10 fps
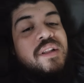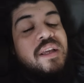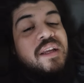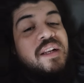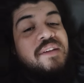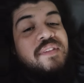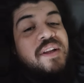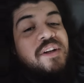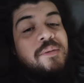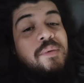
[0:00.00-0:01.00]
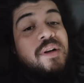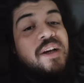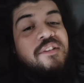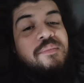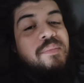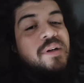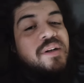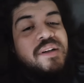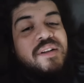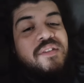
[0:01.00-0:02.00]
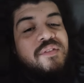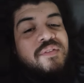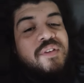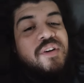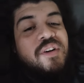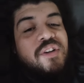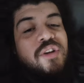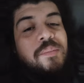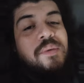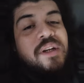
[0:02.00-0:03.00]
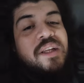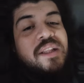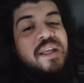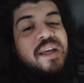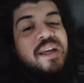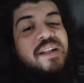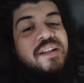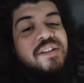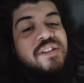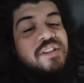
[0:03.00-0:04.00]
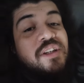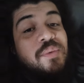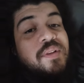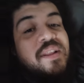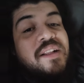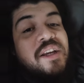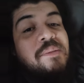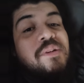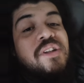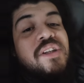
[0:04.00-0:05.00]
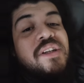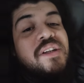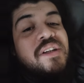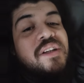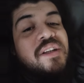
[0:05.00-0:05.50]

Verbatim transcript: They could live that double life, but for somebody that doesn't deal with that type of shit,